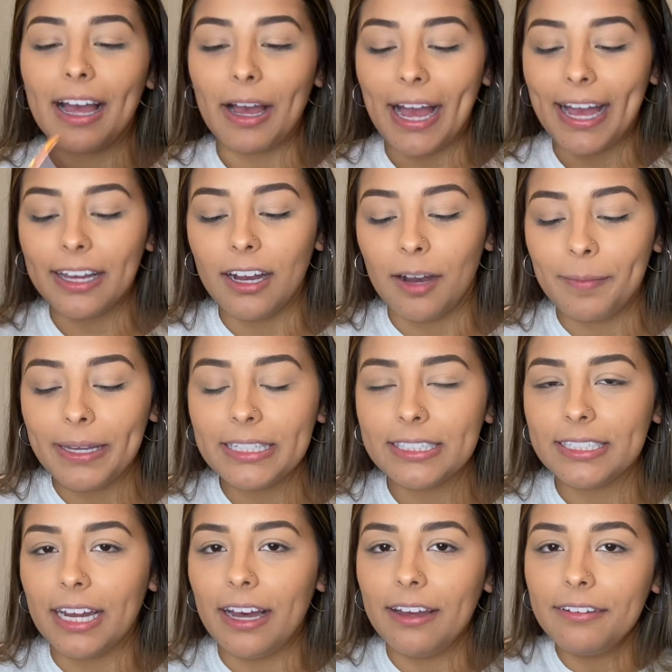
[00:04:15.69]
I got my
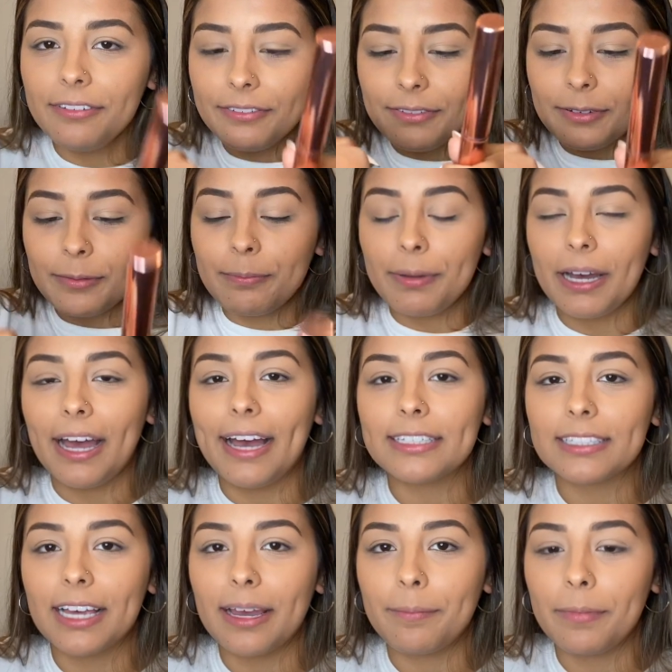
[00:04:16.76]
stuff, but
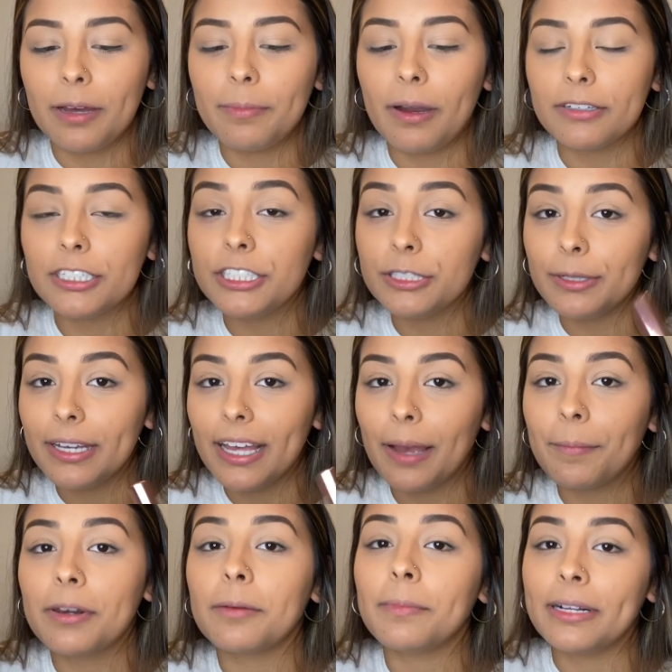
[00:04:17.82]
as I'm about to do it,
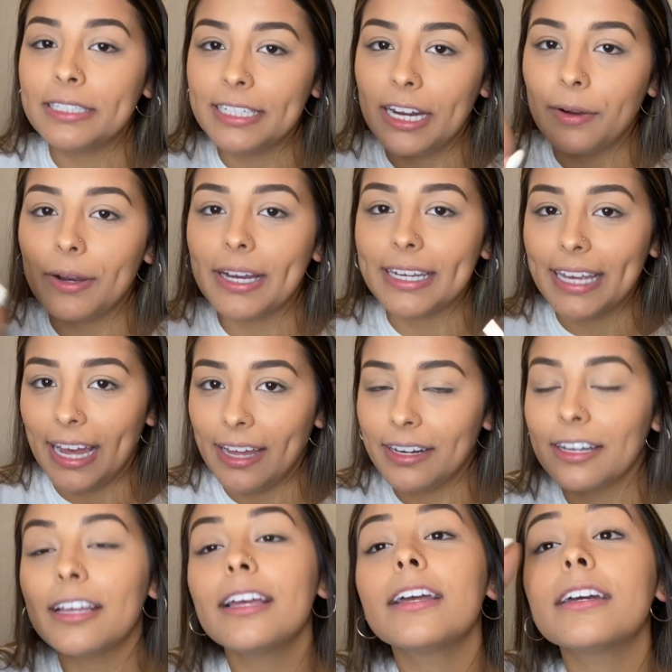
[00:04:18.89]
I'm going to blend it out
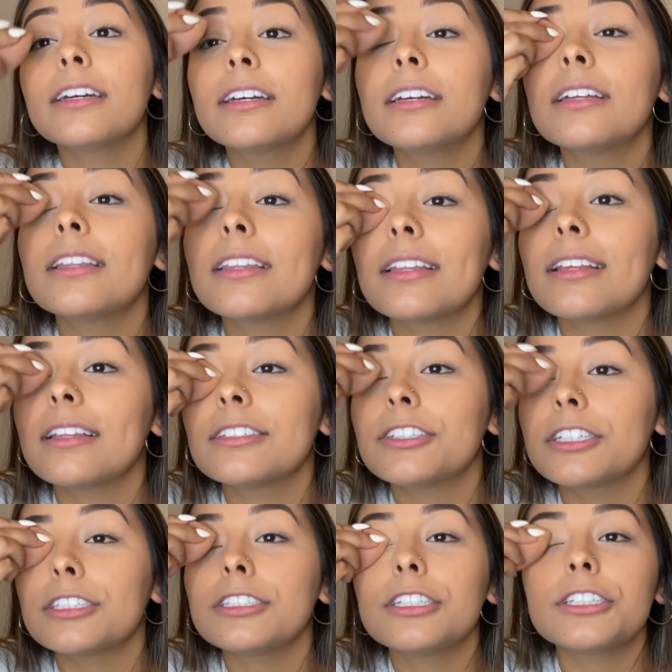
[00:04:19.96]
again,
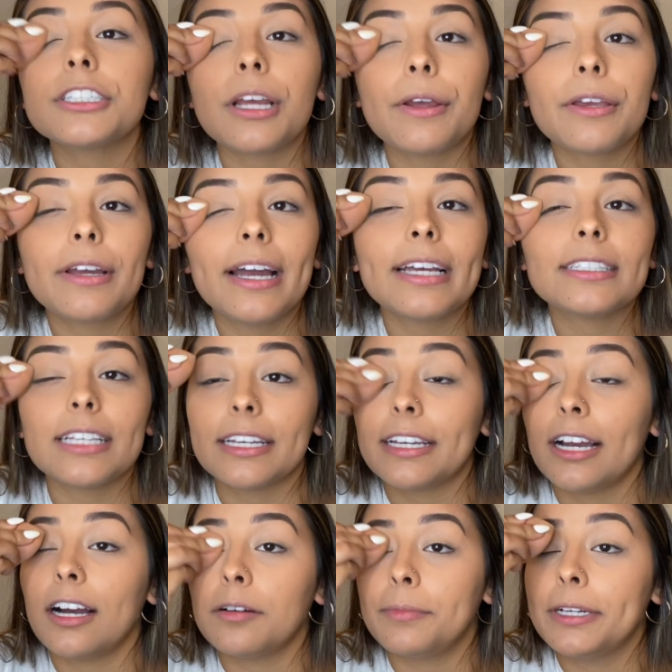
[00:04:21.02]
just to show you guys like
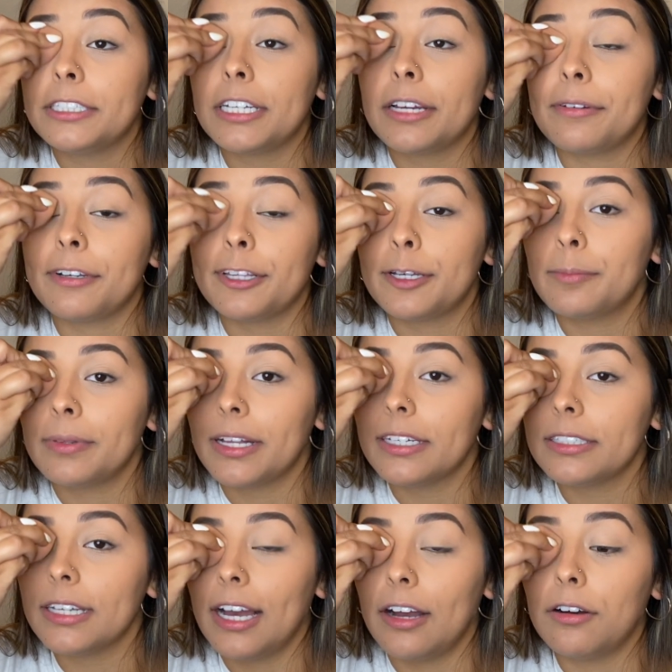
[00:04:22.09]
how much I really
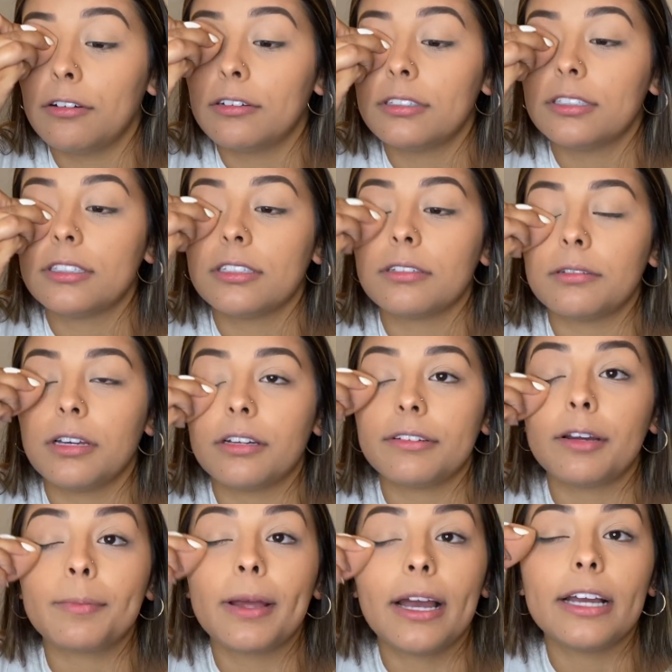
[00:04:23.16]
blend out
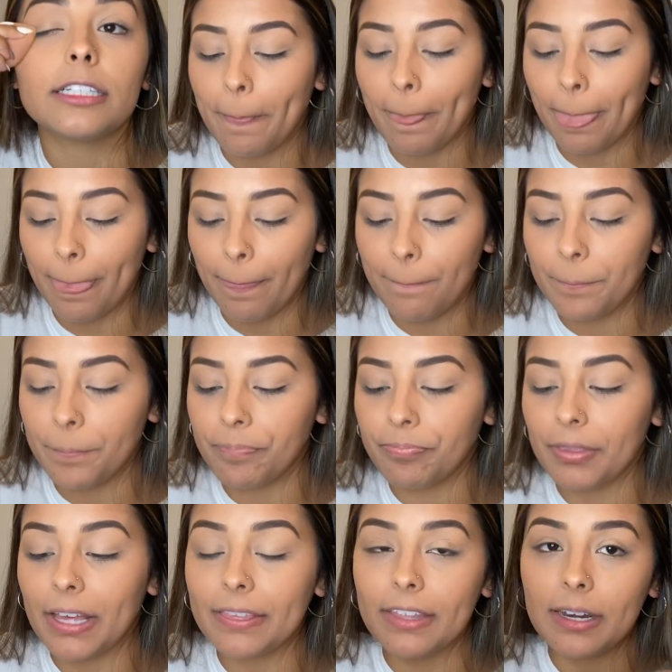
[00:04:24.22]
around my eyes.
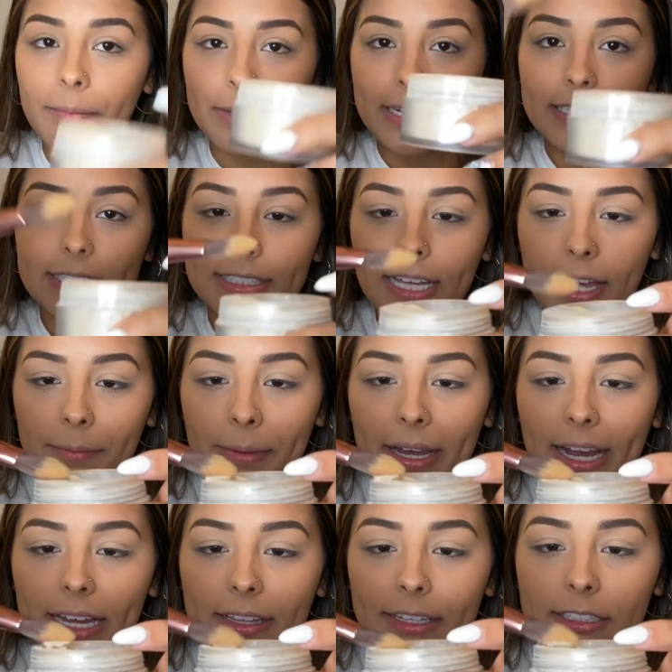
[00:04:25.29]
Then I'm going to set my
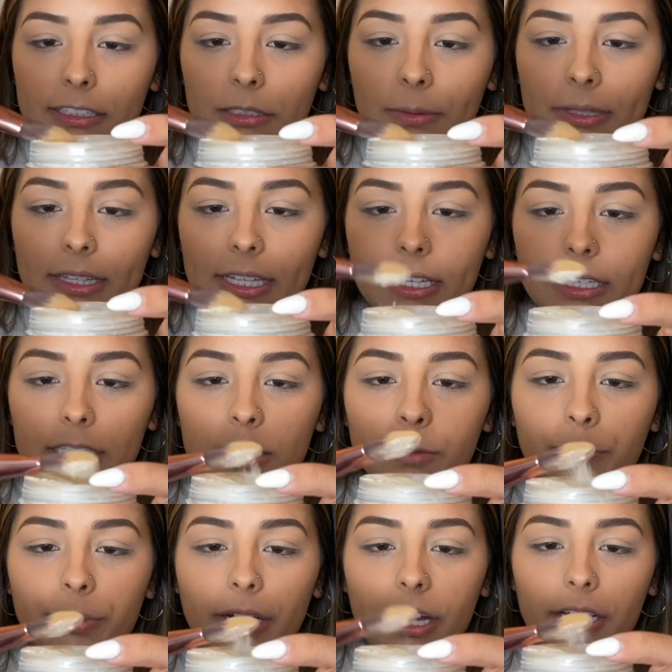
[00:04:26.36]
eyelids with this
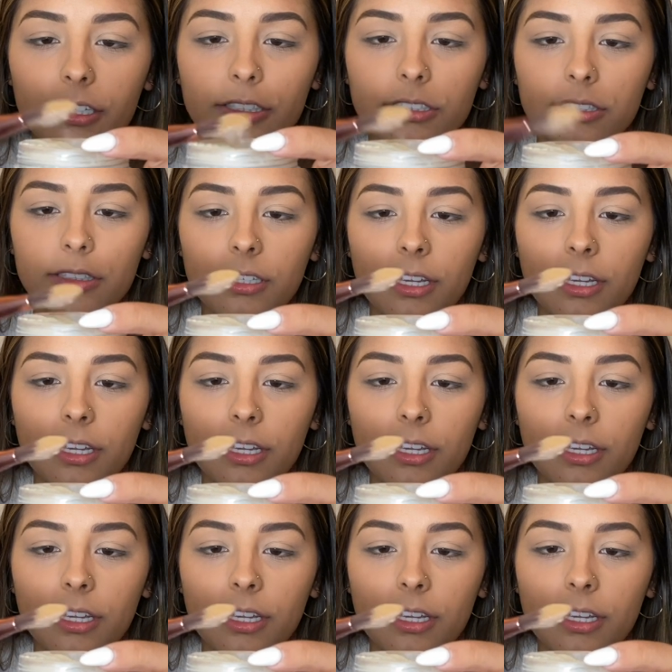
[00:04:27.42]
brush.